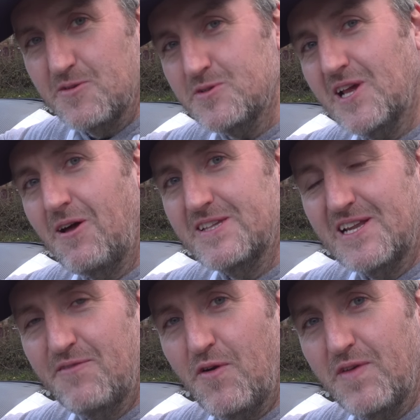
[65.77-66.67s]
So what's it like
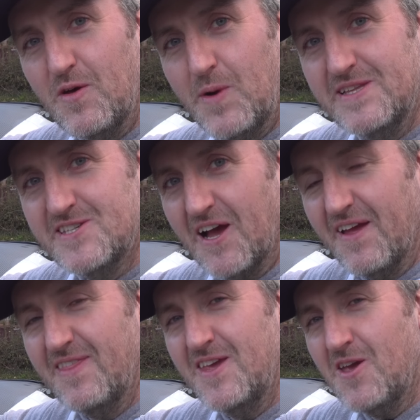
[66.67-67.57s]
to live with in the winter?
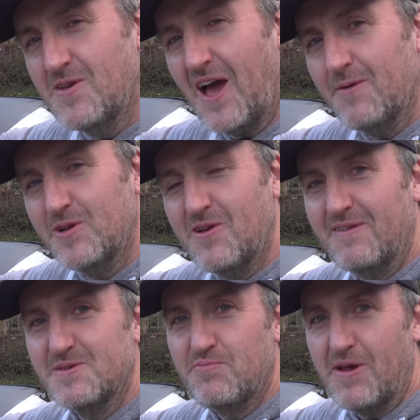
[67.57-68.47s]
In the UK, we do
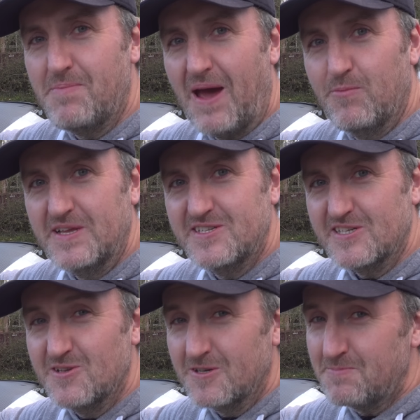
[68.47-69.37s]
have some pretty bad
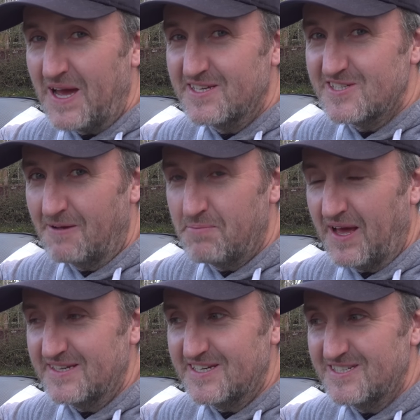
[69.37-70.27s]
winters. Not as bad as some
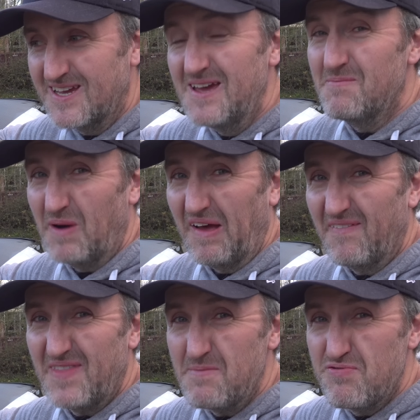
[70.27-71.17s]
places, but
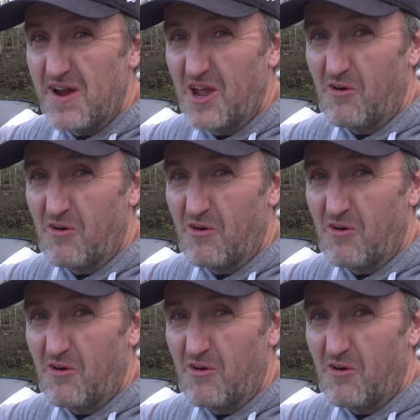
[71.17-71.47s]
they're pretty